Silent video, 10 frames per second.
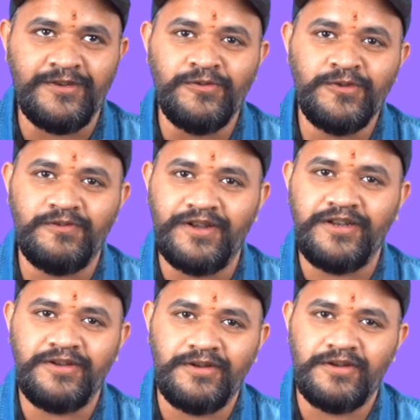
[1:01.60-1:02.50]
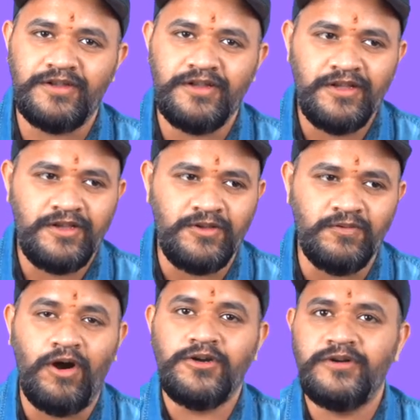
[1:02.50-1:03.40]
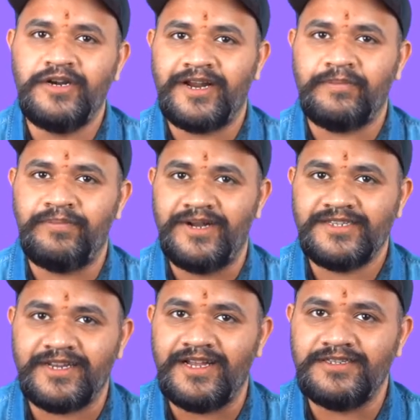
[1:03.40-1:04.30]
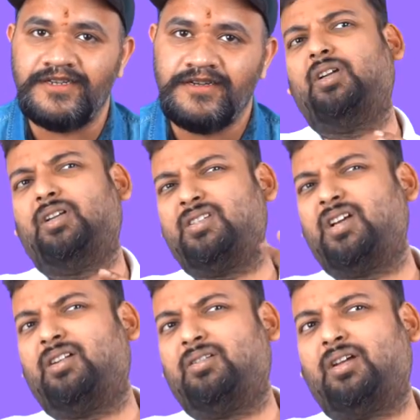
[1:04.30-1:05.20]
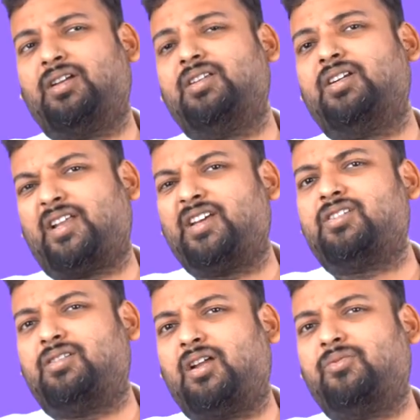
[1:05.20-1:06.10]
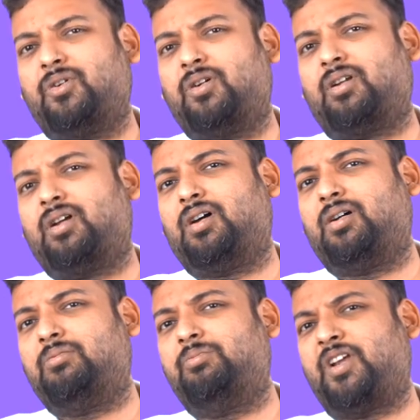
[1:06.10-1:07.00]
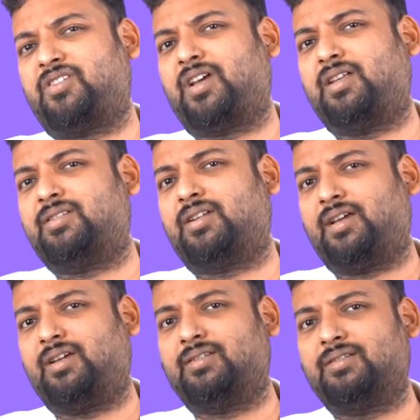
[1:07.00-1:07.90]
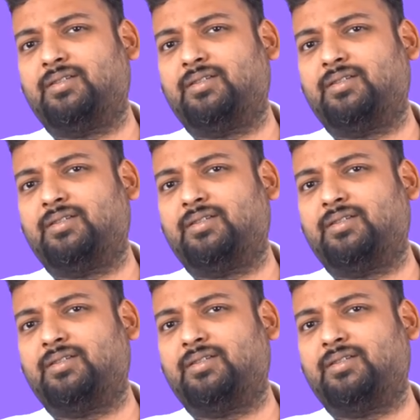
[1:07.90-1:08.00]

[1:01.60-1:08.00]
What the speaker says: used when you want to detect breast cancer. It is a test done for breast cancer, I guess.